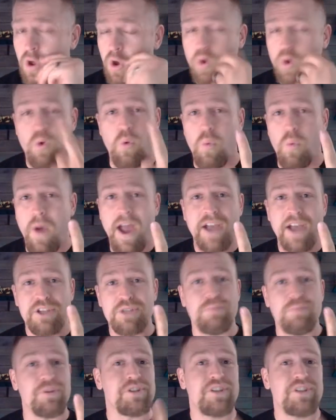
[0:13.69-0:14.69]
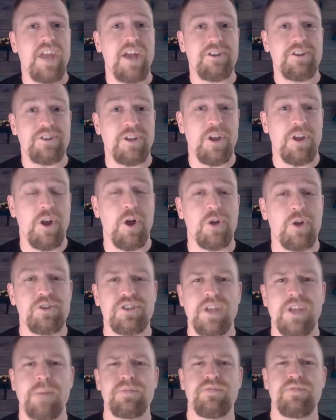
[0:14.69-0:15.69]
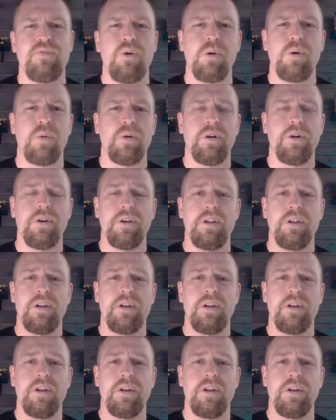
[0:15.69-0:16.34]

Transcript: waxed mustachio steps forward.